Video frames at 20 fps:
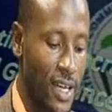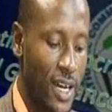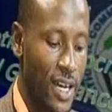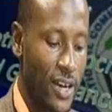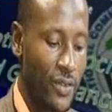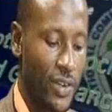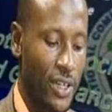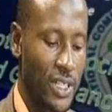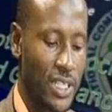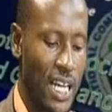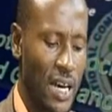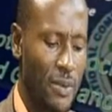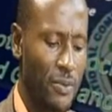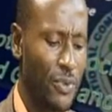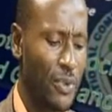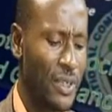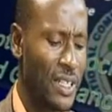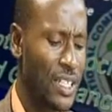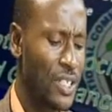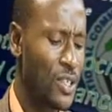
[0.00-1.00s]
For example,
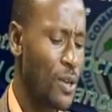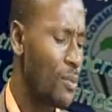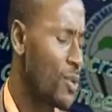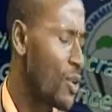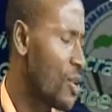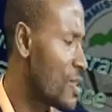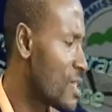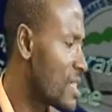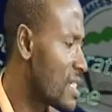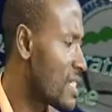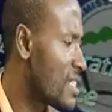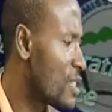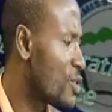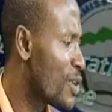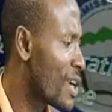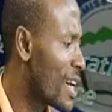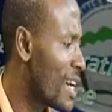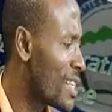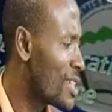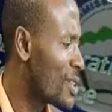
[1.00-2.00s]
in some countries we
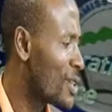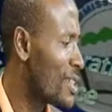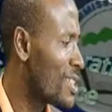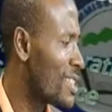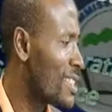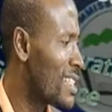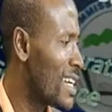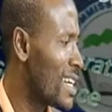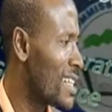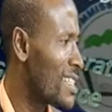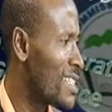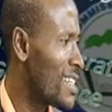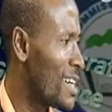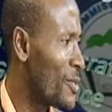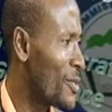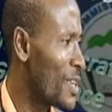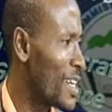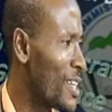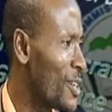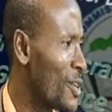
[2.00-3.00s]
get some disaster
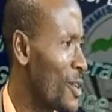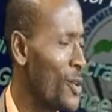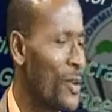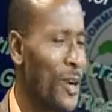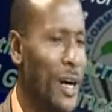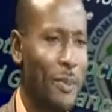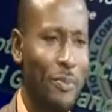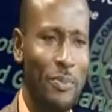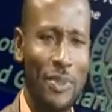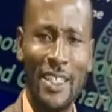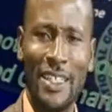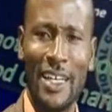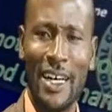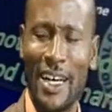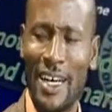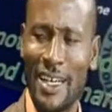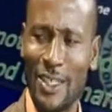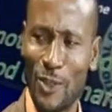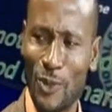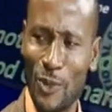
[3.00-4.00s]
where not go happen na ya,
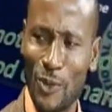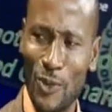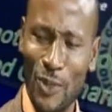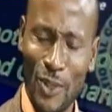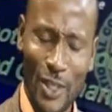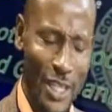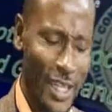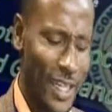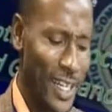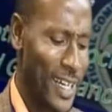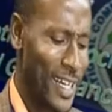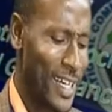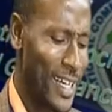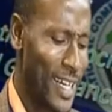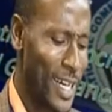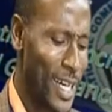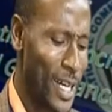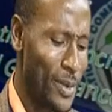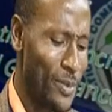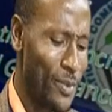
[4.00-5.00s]
so
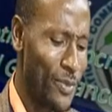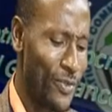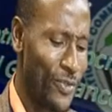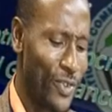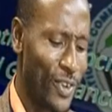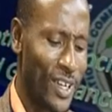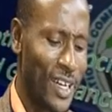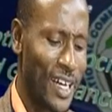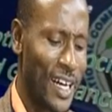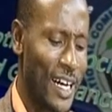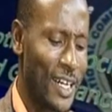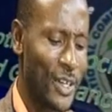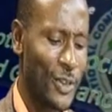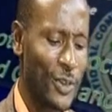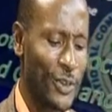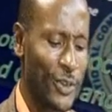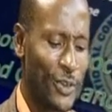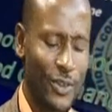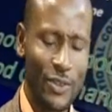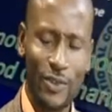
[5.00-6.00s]

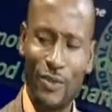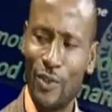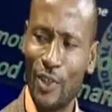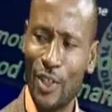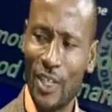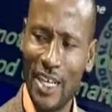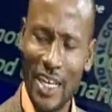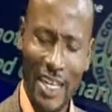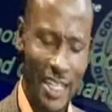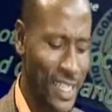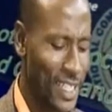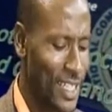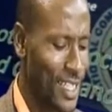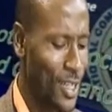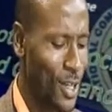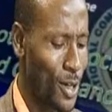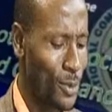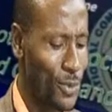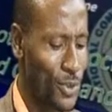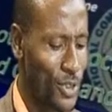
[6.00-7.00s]
volcanic
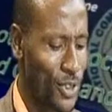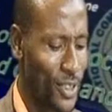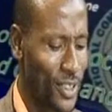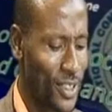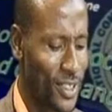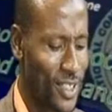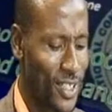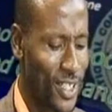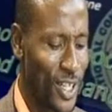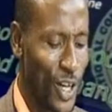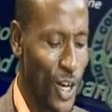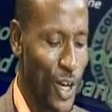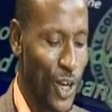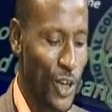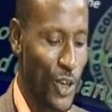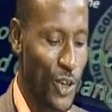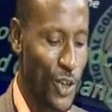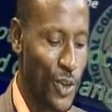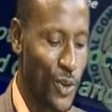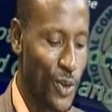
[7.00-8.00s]
eruption, you
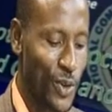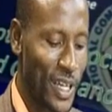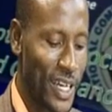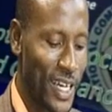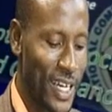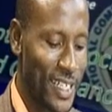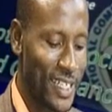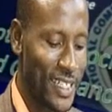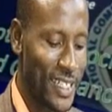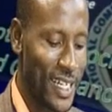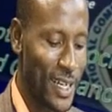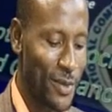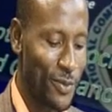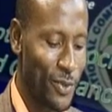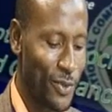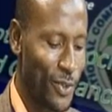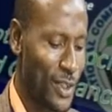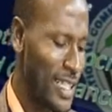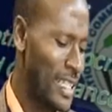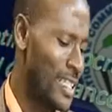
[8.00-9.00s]
know, we get
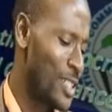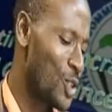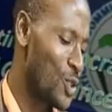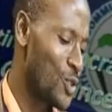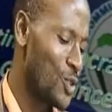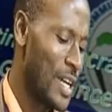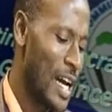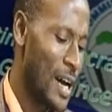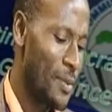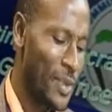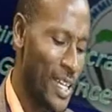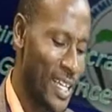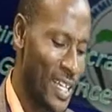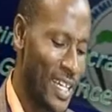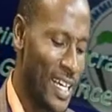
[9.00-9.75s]
tsunami,